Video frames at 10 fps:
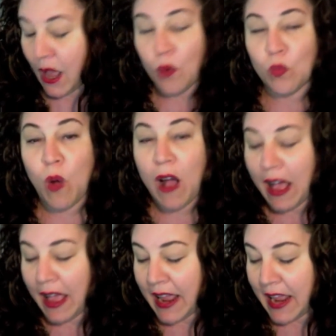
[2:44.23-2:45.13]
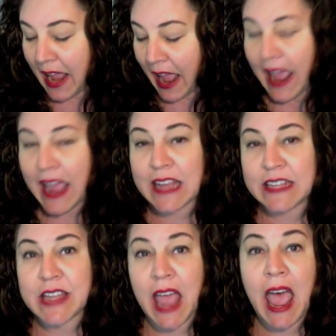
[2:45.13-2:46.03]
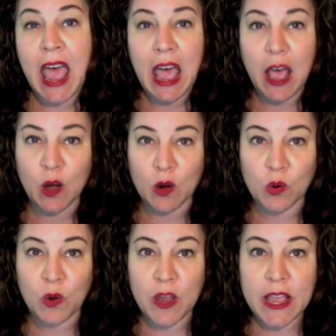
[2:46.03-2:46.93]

Why and how